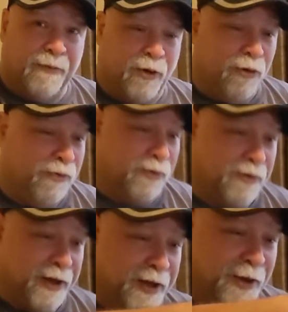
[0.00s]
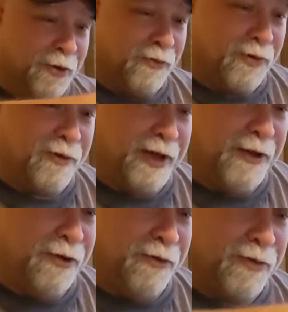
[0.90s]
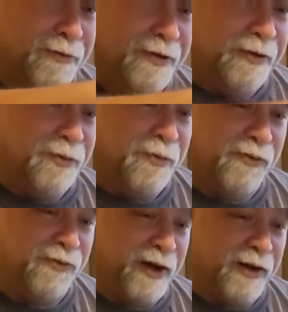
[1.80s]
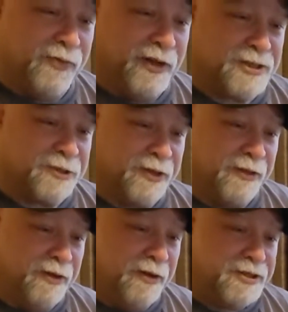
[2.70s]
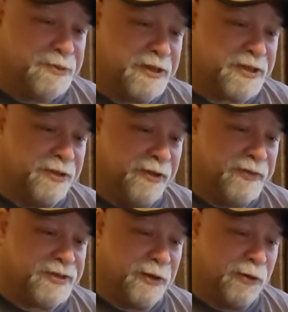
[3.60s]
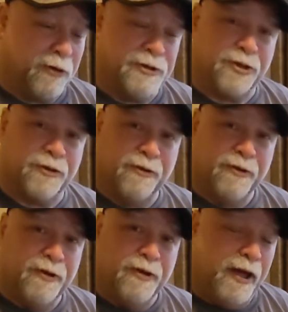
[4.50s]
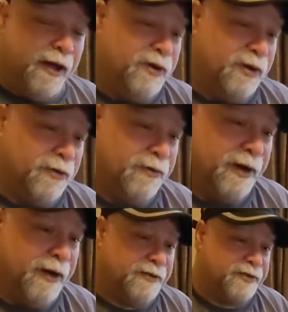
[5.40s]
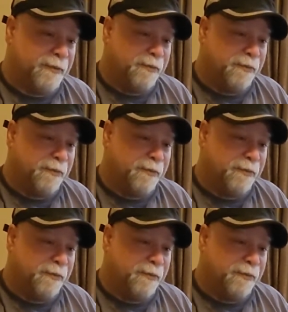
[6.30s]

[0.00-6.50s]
over and over and over, you may find eventually, especially if it's a larger, heavier type